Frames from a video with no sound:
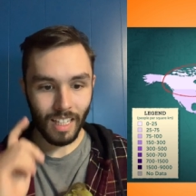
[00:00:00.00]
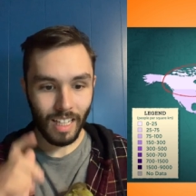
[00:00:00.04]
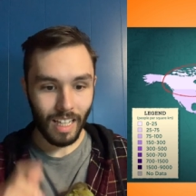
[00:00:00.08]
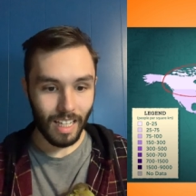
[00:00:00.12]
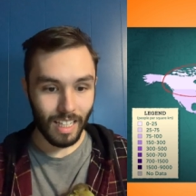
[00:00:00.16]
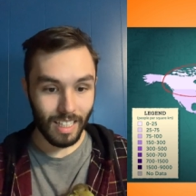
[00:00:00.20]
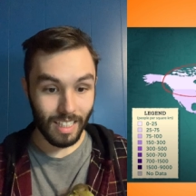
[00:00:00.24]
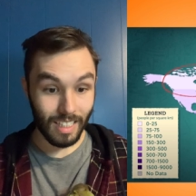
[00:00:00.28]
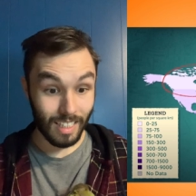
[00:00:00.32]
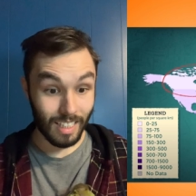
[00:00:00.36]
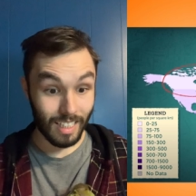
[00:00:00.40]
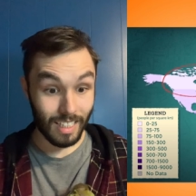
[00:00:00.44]

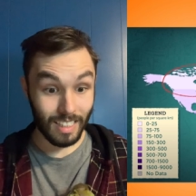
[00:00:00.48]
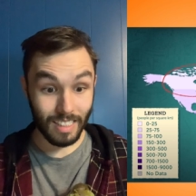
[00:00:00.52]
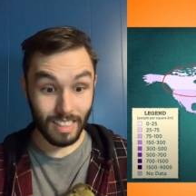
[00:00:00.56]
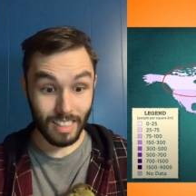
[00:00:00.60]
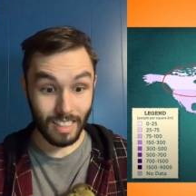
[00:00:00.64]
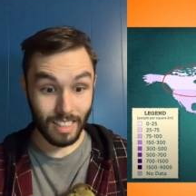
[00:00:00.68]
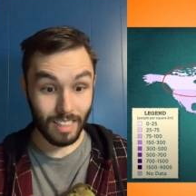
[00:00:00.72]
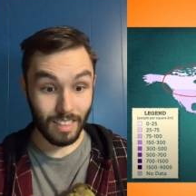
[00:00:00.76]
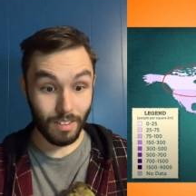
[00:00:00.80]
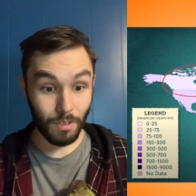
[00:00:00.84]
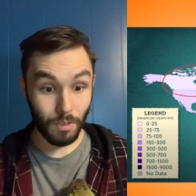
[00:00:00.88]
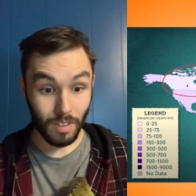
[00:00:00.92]

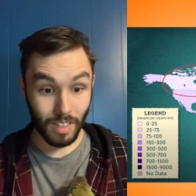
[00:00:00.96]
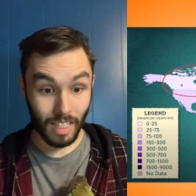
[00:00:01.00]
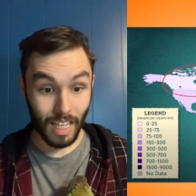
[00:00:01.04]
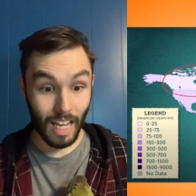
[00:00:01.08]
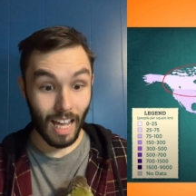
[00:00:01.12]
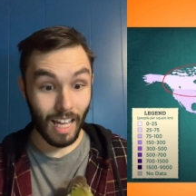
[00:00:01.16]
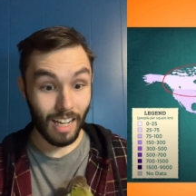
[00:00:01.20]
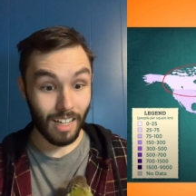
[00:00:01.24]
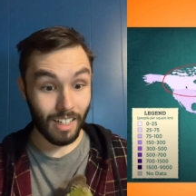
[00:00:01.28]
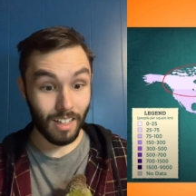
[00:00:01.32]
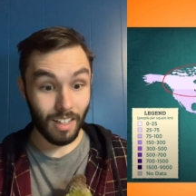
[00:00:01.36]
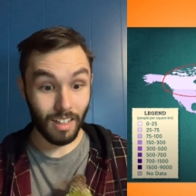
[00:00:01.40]
with
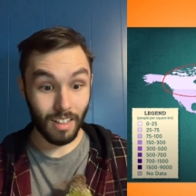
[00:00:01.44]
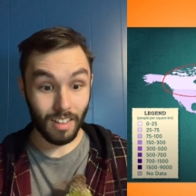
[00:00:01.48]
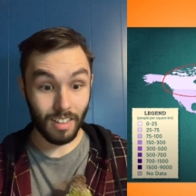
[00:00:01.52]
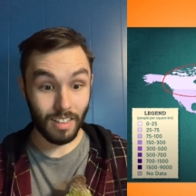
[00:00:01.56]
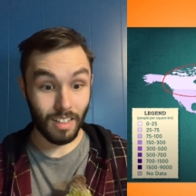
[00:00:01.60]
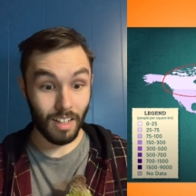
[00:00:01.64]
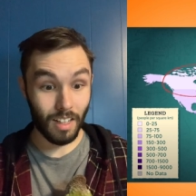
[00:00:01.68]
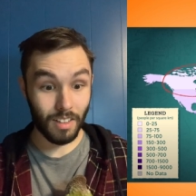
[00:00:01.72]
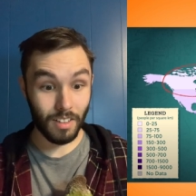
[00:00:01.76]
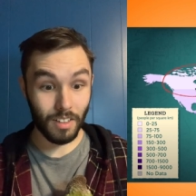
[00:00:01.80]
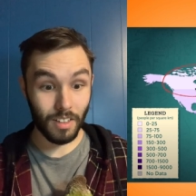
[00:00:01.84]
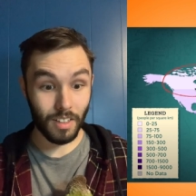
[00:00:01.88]
Canada,
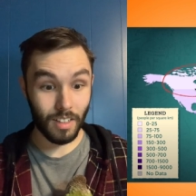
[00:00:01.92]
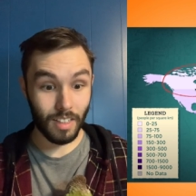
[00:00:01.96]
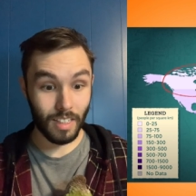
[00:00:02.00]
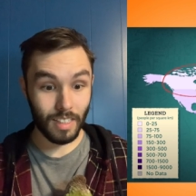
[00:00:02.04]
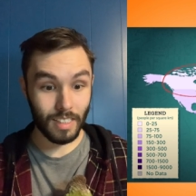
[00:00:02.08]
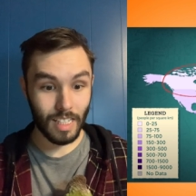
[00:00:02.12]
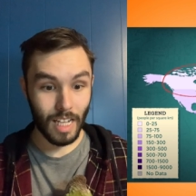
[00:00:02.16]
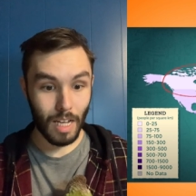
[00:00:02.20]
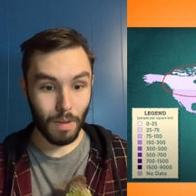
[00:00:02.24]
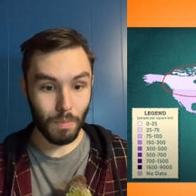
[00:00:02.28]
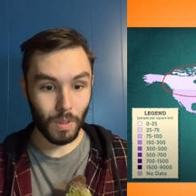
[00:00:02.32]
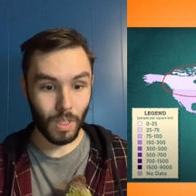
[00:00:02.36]
another good
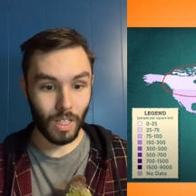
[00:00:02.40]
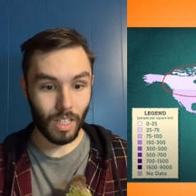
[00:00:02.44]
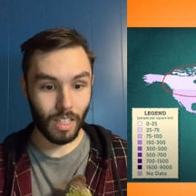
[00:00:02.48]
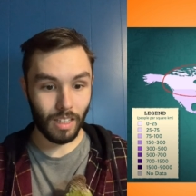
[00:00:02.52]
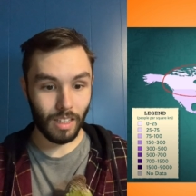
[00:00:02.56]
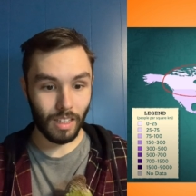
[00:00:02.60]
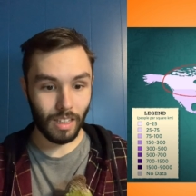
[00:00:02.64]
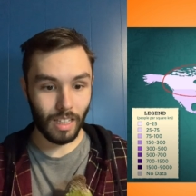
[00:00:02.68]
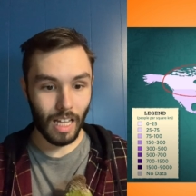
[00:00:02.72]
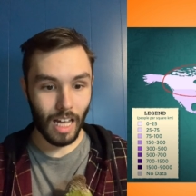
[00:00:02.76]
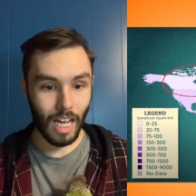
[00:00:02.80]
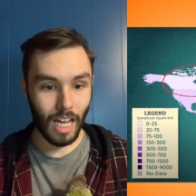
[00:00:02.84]
example. A
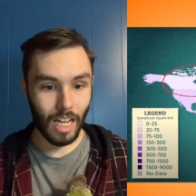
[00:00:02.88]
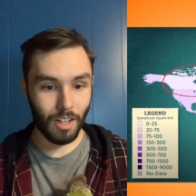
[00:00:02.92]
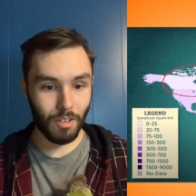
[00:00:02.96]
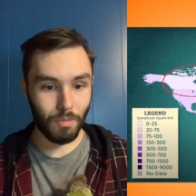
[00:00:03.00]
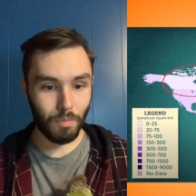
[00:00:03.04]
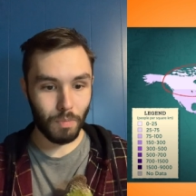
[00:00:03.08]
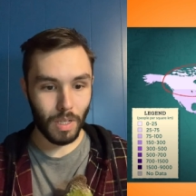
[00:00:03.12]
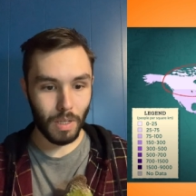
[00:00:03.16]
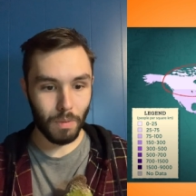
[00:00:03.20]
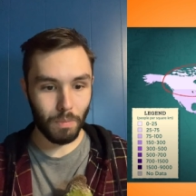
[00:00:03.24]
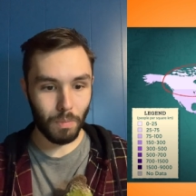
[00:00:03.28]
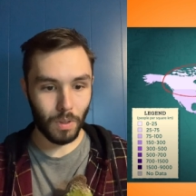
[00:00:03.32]
lot
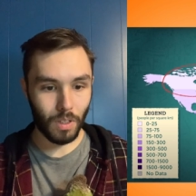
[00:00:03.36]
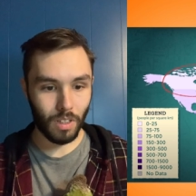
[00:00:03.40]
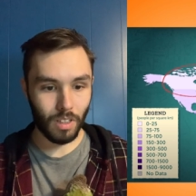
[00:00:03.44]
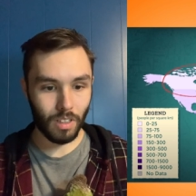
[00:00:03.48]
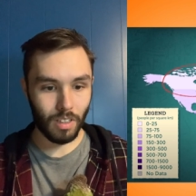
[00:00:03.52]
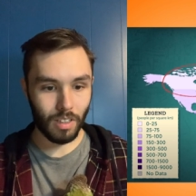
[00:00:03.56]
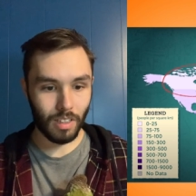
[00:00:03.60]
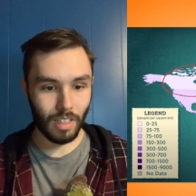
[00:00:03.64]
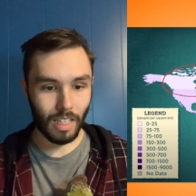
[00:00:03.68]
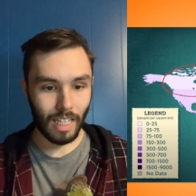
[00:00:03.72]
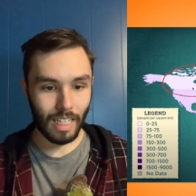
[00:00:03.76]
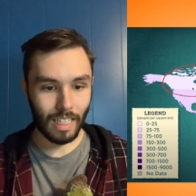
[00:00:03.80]
of people
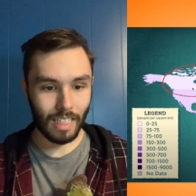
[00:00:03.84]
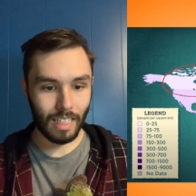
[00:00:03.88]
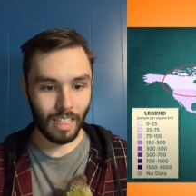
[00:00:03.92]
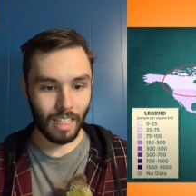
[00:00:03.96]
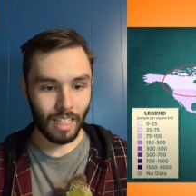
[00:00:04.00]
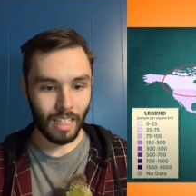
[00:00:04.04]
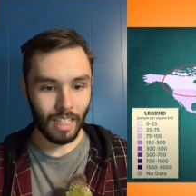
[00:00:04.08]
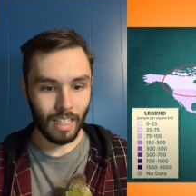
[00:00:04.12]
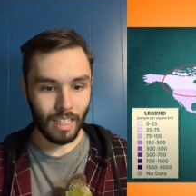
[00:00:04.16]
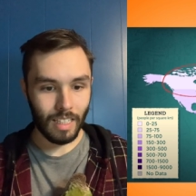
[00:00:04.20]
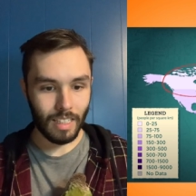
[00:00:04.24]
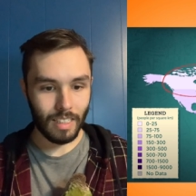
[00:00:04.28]
are like
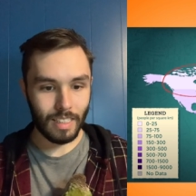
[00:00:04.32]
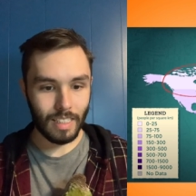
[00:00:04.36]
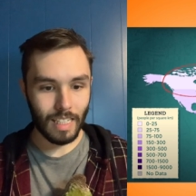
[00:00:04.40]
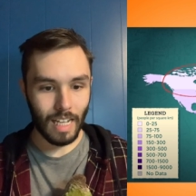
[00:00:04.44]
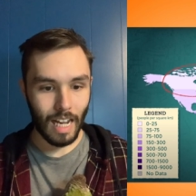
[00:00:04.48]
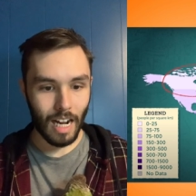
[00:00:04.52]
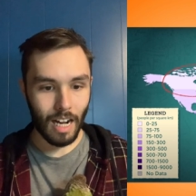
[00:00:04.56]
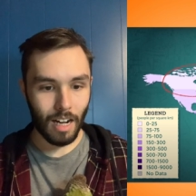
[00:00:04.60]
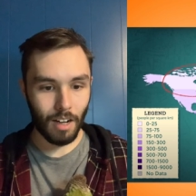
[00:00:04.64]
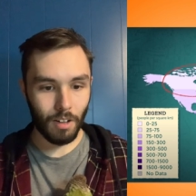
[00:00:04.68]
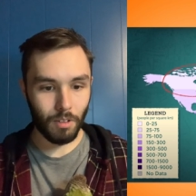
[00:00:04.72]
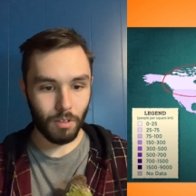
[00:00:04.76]

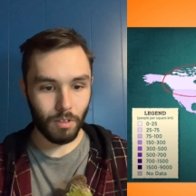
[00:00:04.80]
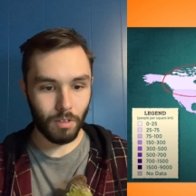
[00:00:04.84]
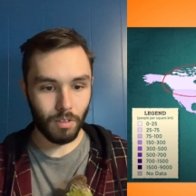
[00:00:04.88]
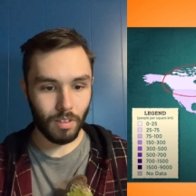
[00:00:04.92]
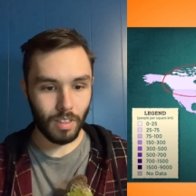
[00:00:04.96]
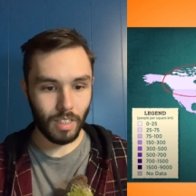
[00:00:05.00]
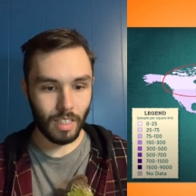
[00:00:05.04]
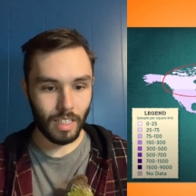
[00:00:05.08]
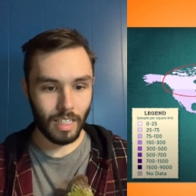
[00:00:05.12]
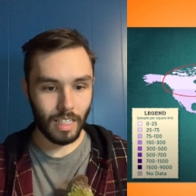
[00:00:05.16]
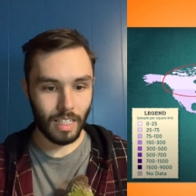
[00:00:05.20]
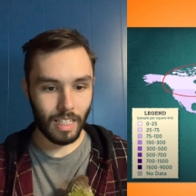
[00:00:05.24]

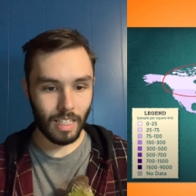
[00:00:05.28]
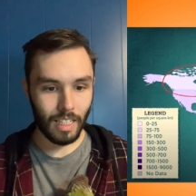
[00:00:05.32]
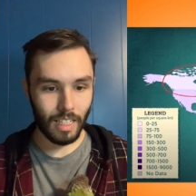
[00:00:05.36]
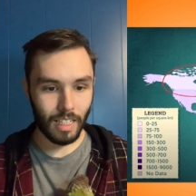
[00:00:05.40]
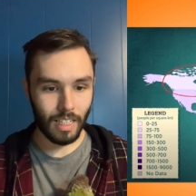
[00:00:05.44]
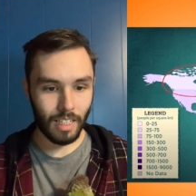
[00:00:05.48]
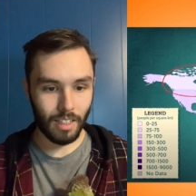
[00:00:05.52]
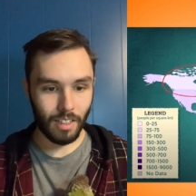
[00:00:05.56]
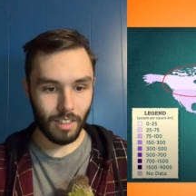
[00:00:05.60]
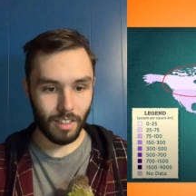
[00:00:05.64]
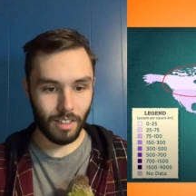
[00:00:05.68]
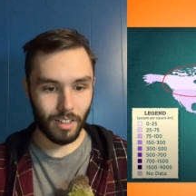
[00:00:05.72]
down
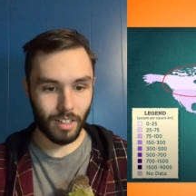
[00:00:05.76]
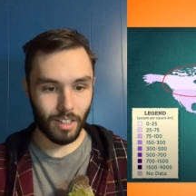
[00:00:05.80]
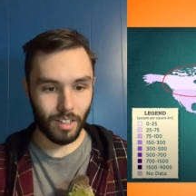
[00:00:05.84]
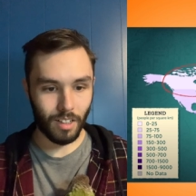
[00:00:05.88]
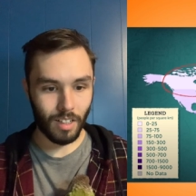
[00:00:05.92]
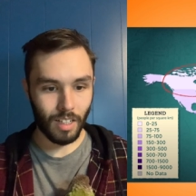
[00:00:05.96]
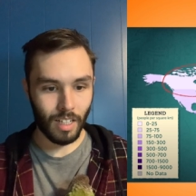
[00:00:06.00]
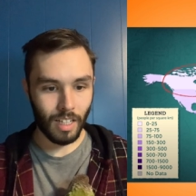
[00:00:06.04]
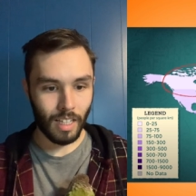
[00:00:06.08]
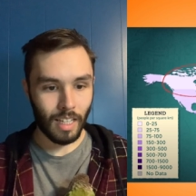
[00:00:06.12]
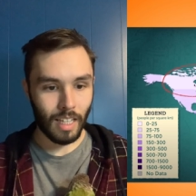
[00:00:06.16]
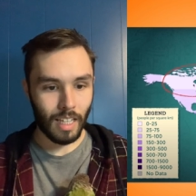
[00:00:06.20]
here,
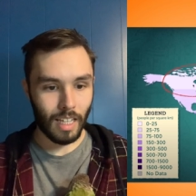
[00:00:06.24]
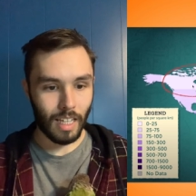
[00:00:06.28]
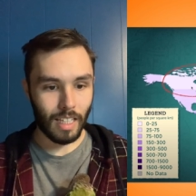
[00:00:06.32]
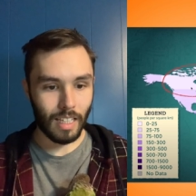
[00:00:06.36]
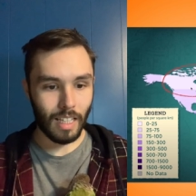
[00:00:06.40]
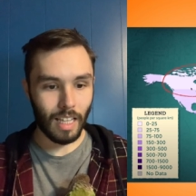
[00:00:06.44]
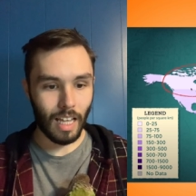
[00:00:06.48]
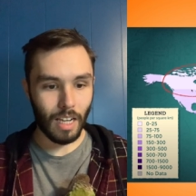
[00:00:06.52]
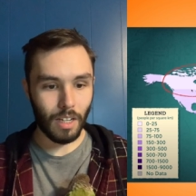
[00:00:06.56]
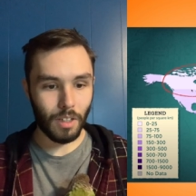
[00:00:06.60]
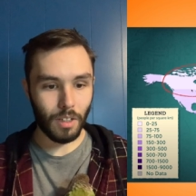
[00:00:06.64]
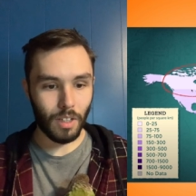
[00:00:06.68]

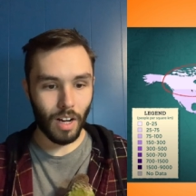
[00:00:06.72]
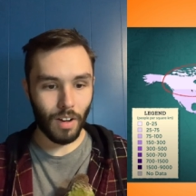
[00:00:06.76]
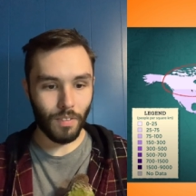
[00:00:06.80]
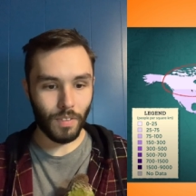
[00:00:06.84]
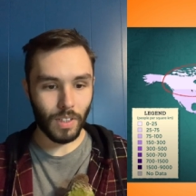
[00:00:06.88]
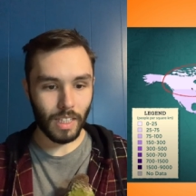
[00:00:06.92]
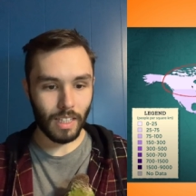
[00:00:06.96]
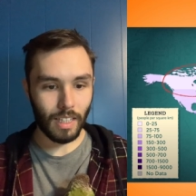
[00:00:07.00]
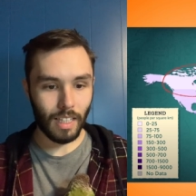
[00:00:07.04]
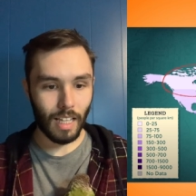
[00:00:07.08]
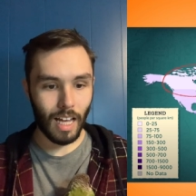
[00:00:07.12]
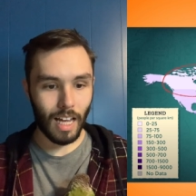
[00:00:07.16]
and then you have a
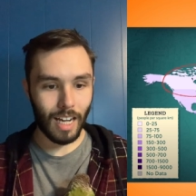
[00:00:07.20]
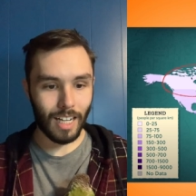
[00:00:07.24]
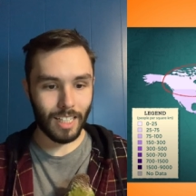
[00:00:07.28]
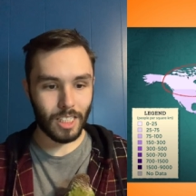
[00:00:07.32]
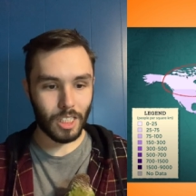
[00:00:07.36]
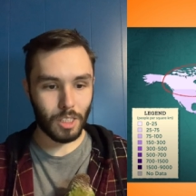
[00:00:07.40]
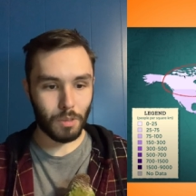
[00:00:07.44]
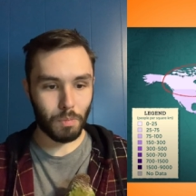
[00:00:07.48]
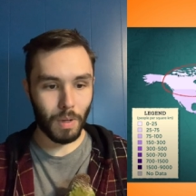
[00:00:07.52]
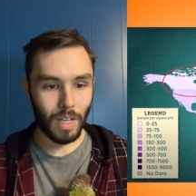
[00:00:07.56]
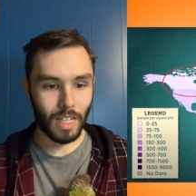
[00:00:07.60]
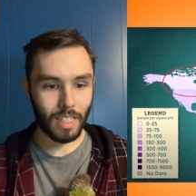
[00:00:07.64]
lot of
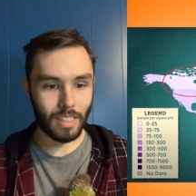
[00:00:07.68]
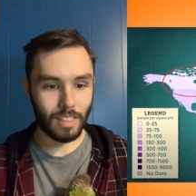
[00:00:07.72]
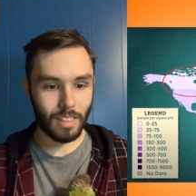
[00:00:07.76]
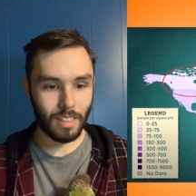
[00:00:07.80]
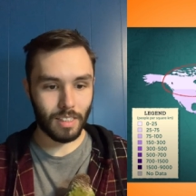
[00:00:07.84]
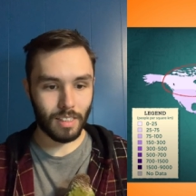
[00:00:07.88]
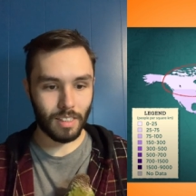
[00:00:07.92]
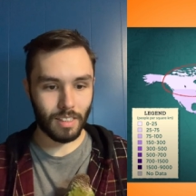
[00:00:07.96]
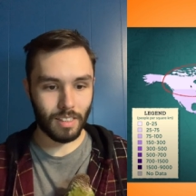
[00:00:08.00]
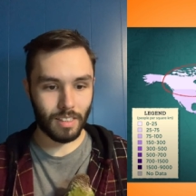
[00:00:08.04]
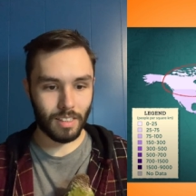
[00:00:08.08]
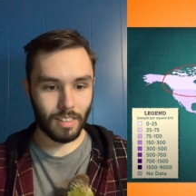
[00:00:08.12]

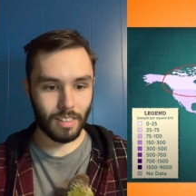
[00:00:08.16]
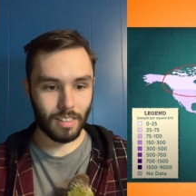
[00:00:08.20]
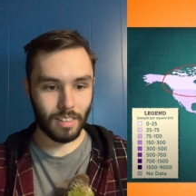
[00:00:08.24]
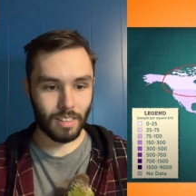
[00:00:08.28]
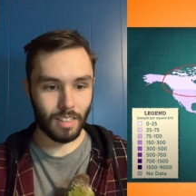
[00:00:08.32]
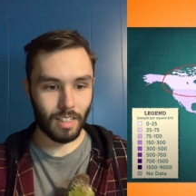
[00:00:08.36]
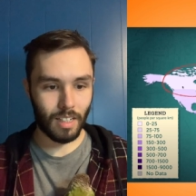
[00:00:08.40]
spaces.